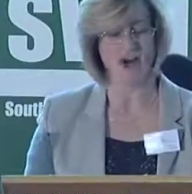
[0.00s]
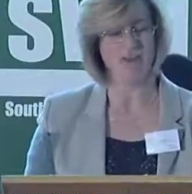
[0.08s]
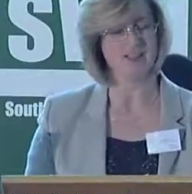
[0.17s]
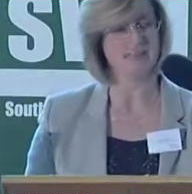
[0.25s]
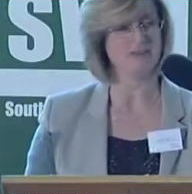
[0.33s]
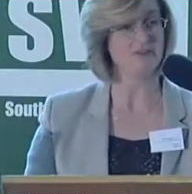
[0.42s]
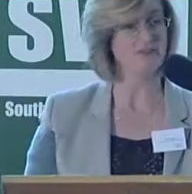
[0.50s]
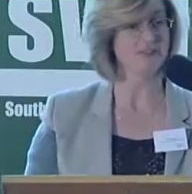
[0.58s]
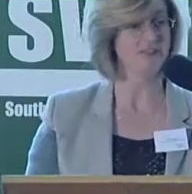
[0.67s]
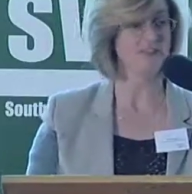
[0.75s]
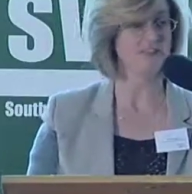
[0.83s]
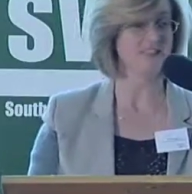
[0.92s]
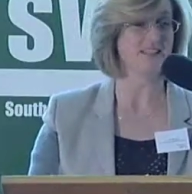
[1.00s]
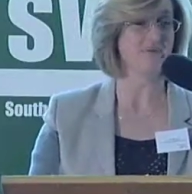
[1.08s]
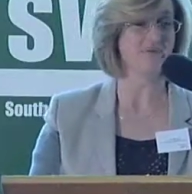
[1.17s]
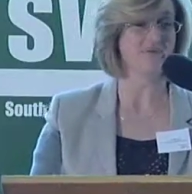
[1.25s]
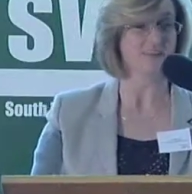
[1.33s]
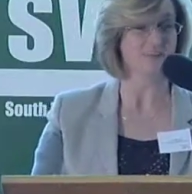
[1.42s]
will give you a clue to
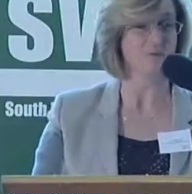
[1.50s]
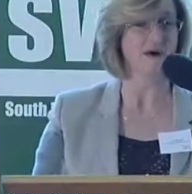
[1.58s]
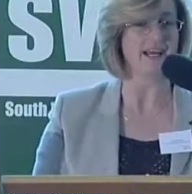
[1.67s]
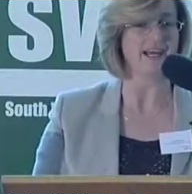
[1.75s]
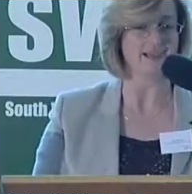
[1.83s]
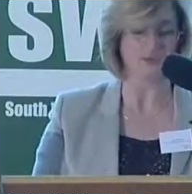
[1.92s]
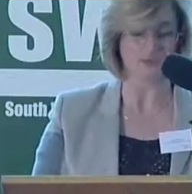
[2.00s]
some way in